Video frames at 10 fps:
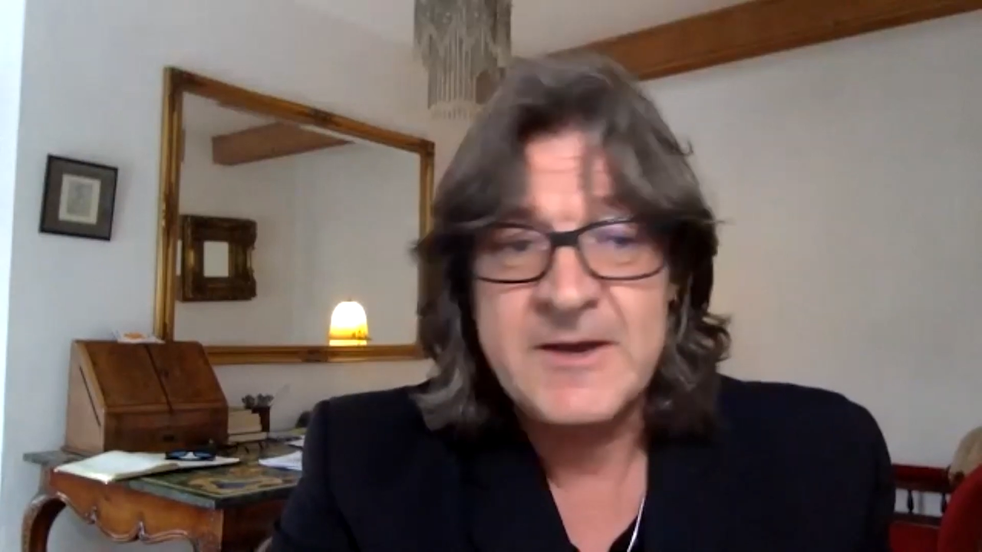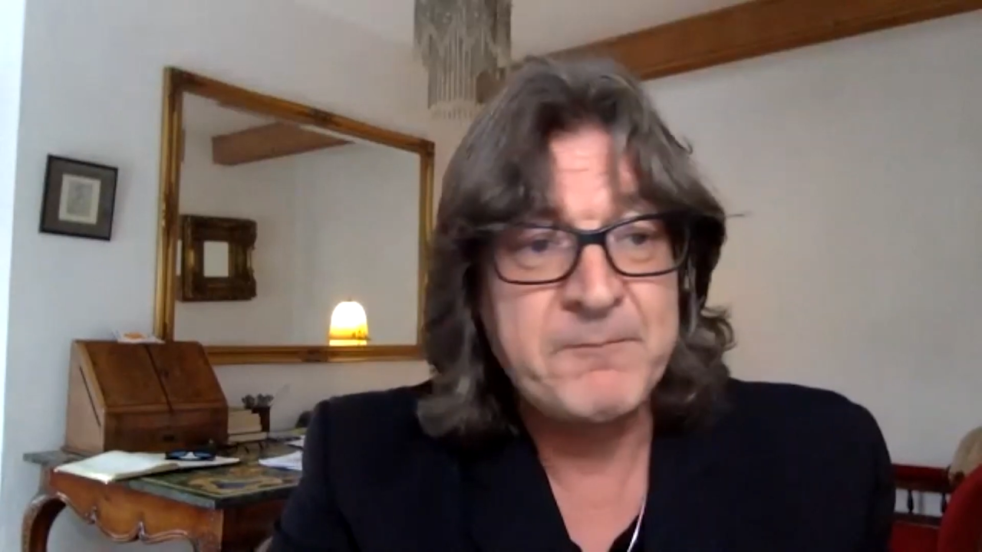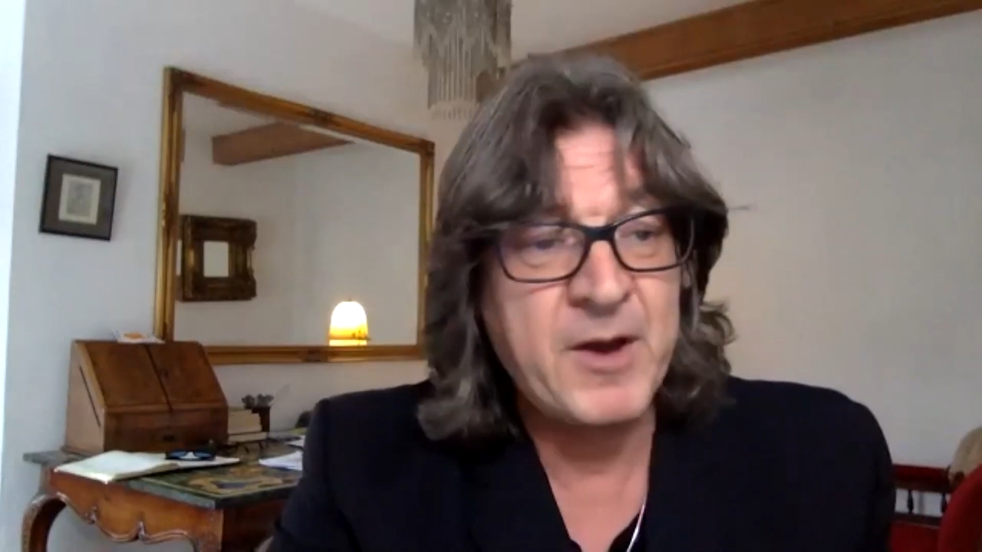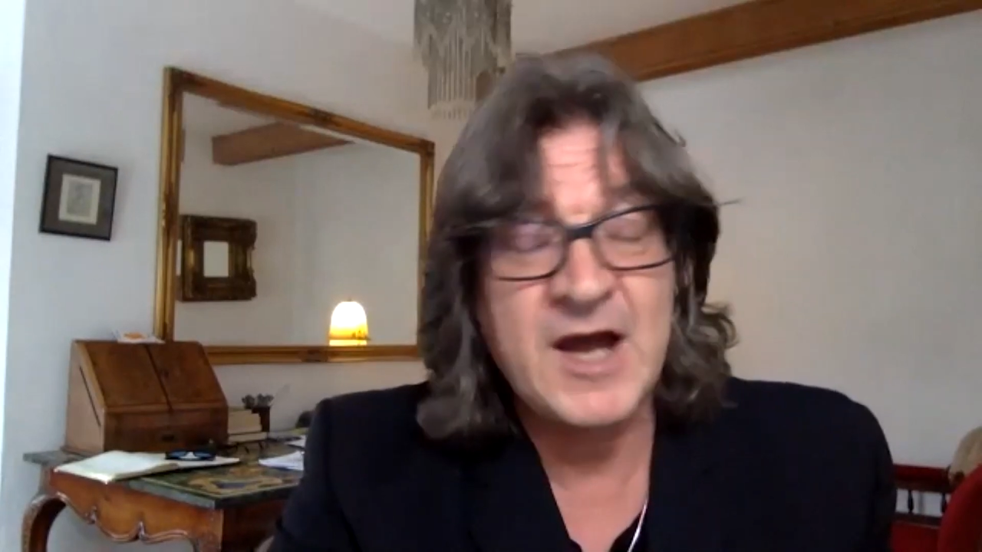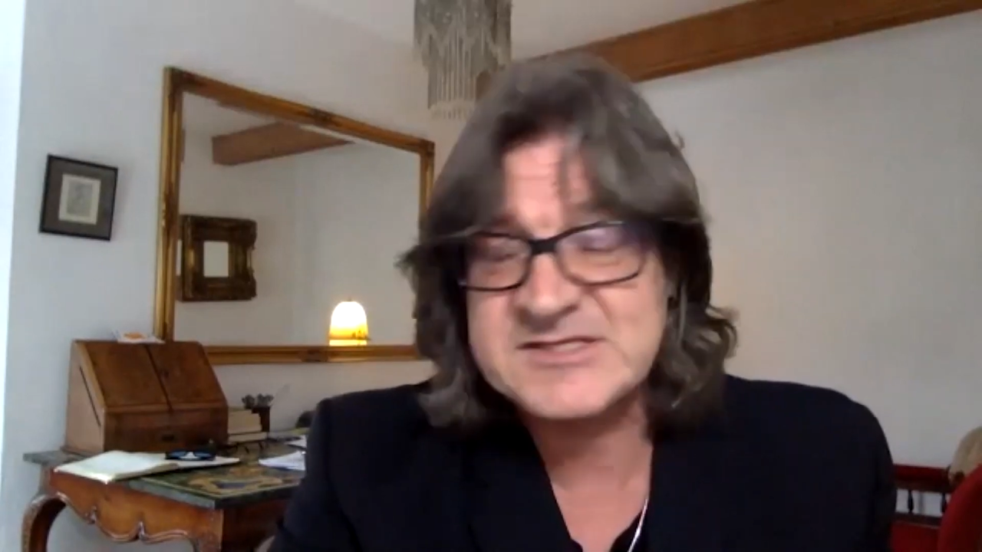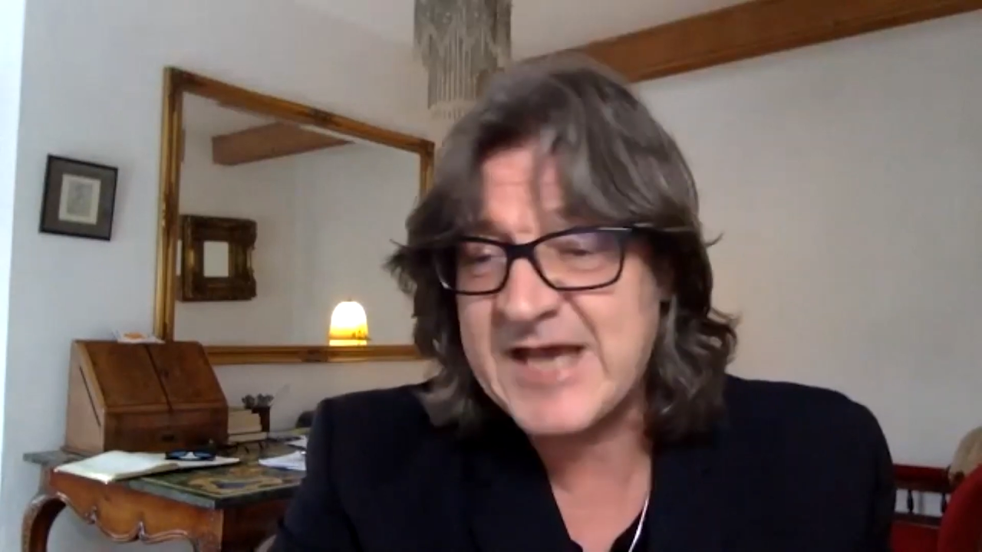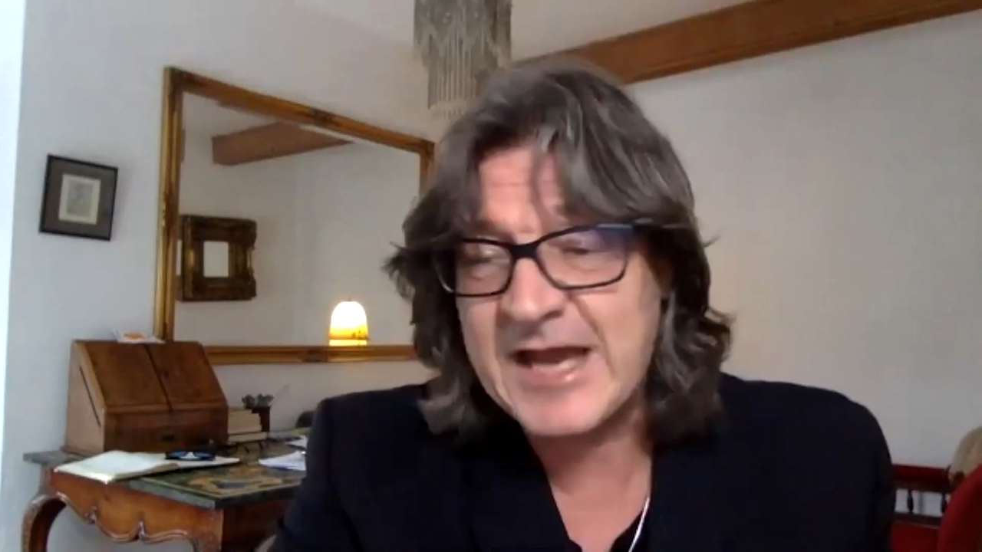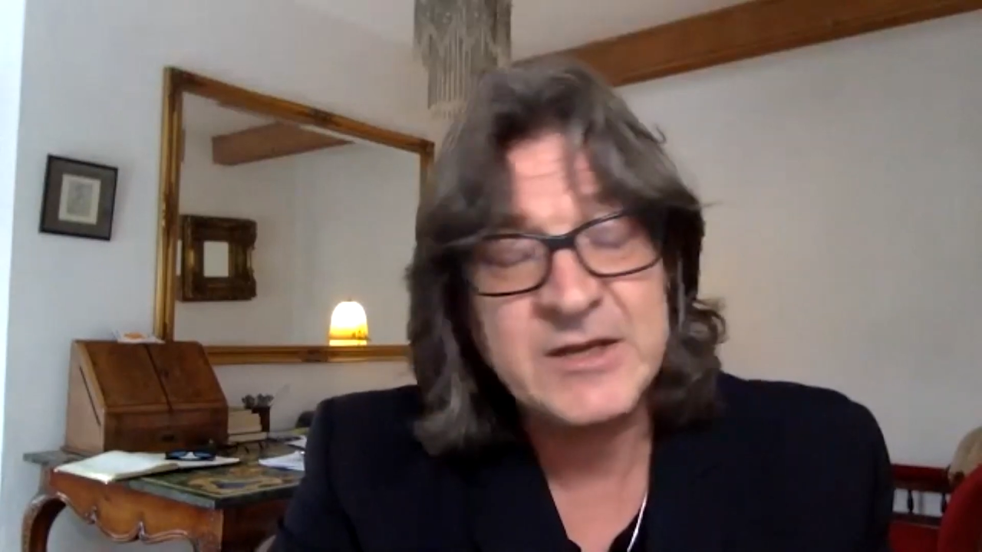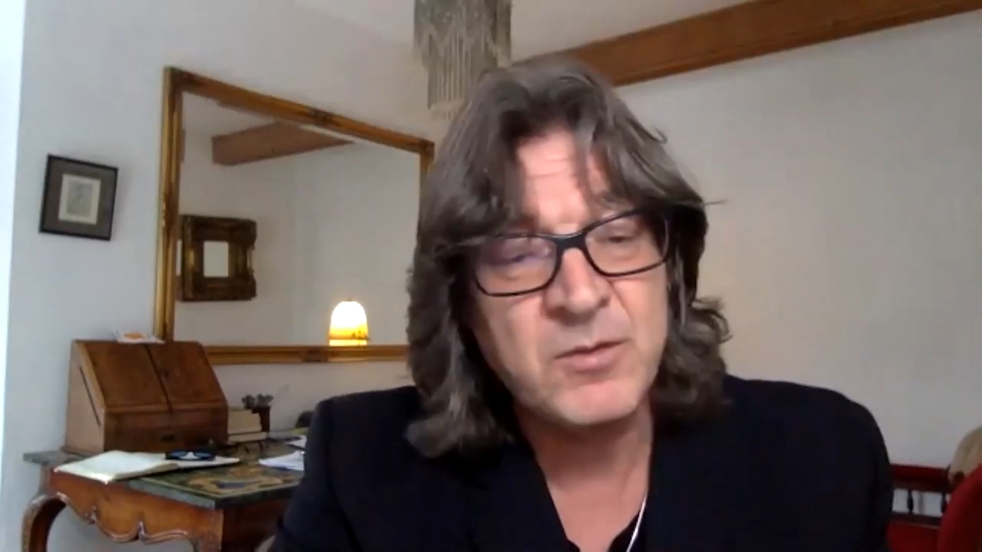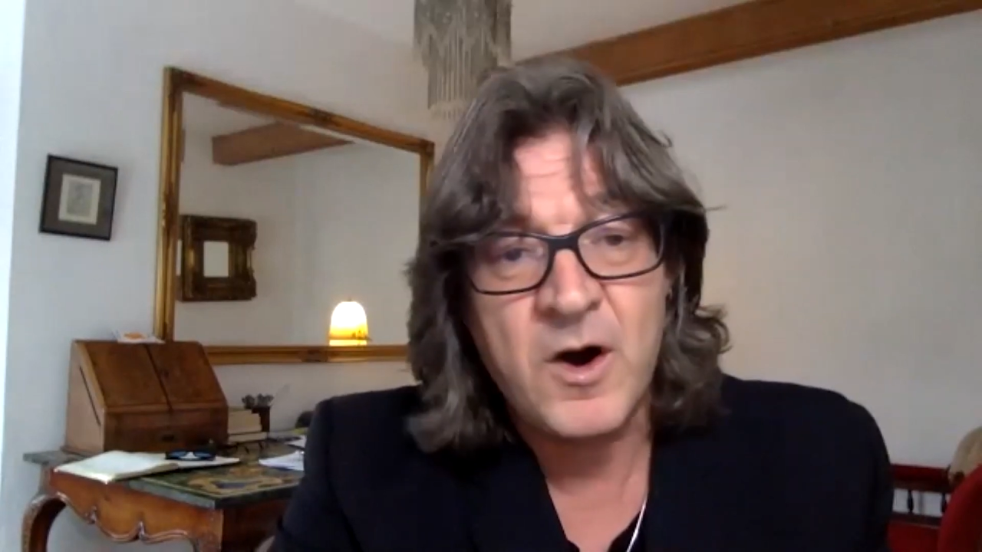But I tell
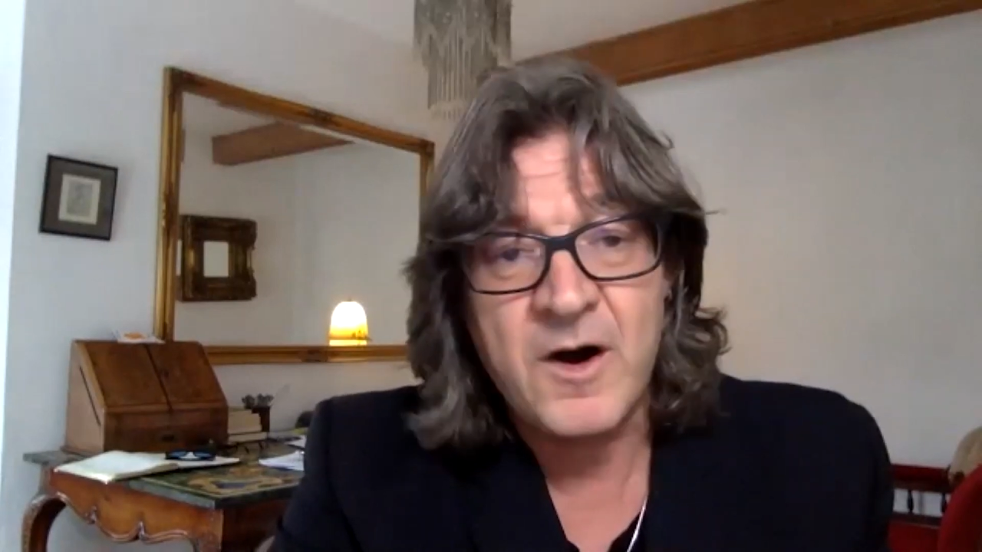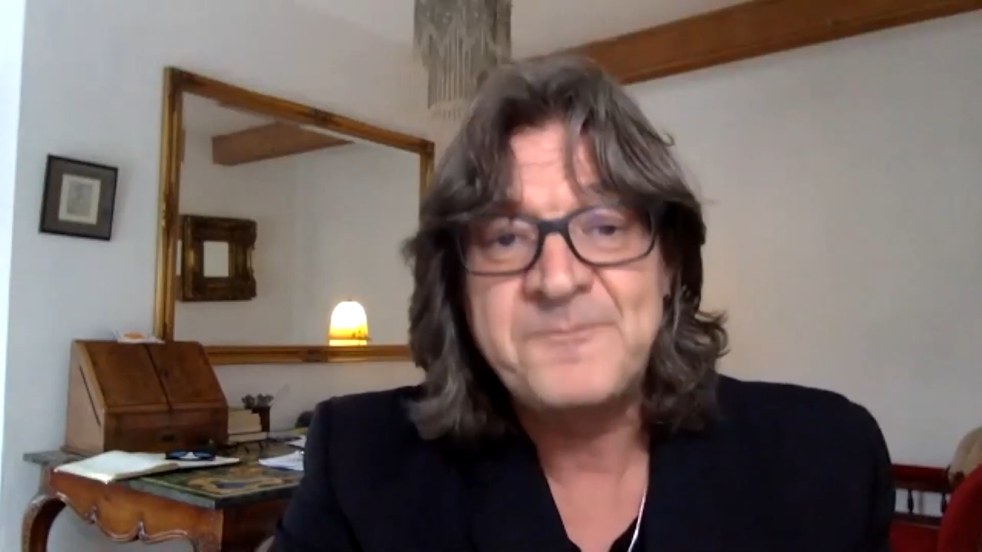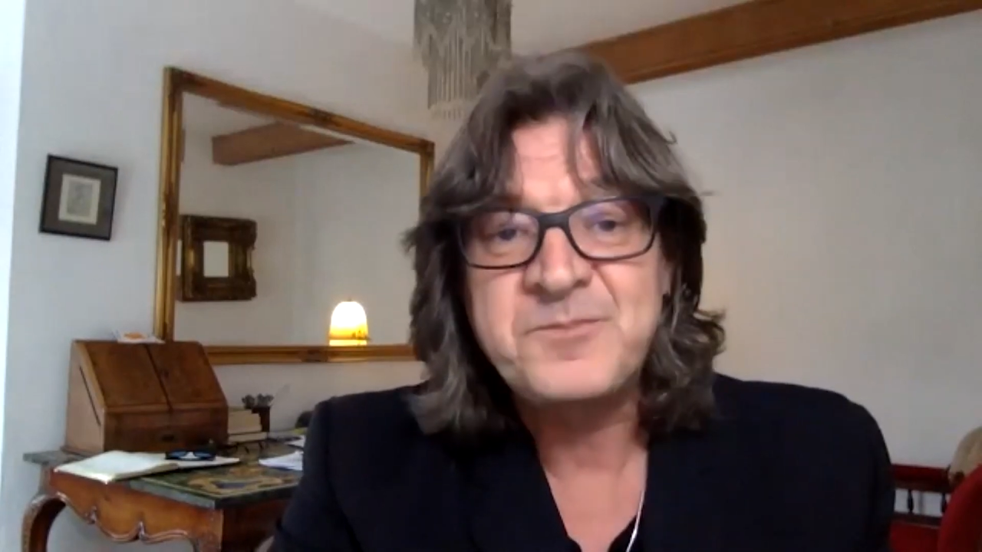you what,